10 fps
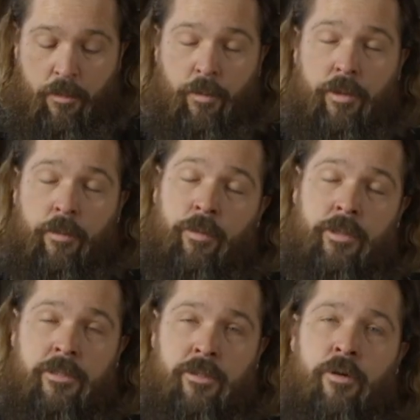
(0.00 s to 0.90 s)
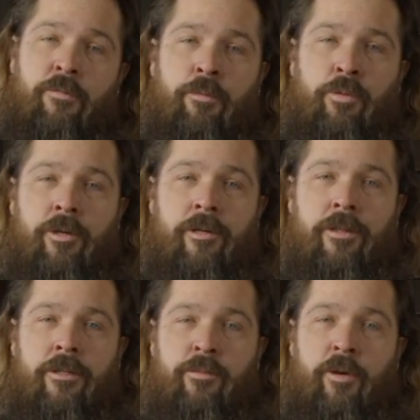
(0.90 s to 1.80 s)
it's time to put it
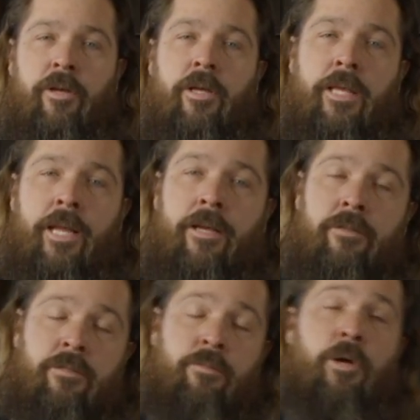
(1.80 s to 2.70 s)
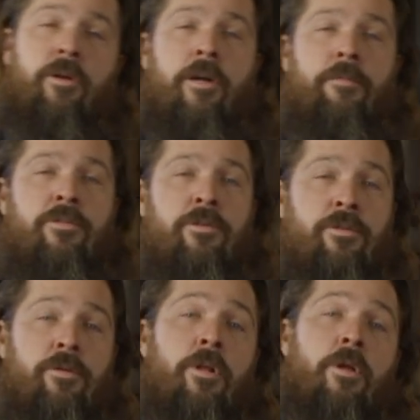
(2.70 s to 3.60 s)
in the smoker. Get our smoker up to